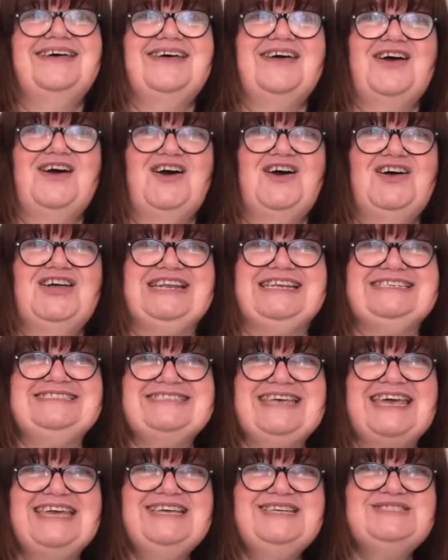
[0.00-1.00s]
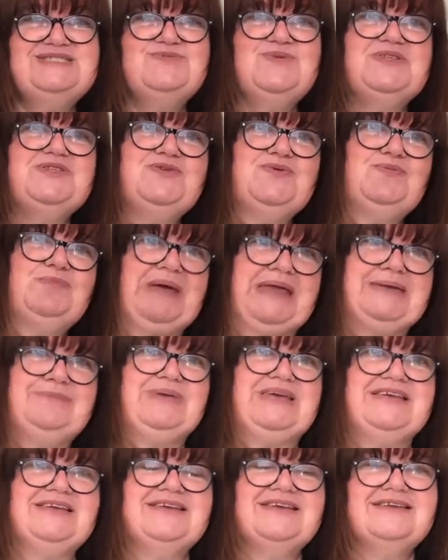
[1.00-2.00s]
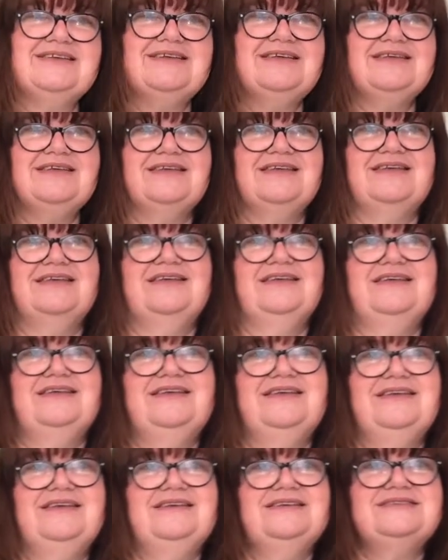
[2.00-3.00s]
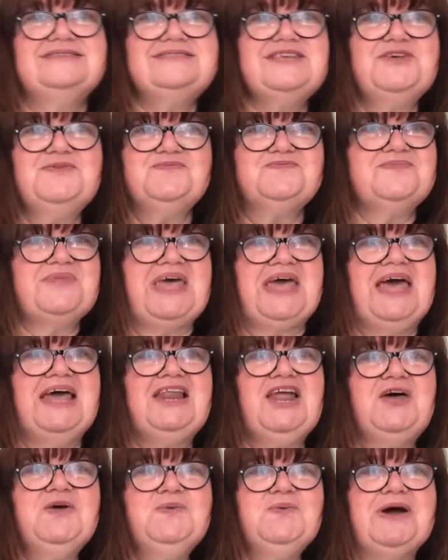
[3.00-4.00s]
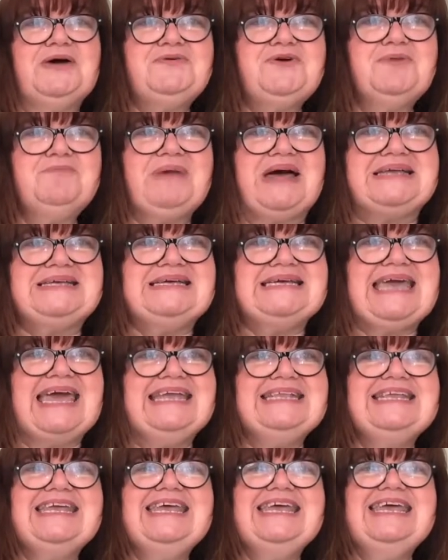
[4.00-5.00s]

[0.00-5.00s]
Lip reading: early days with your baby. So, hello, welcome back again.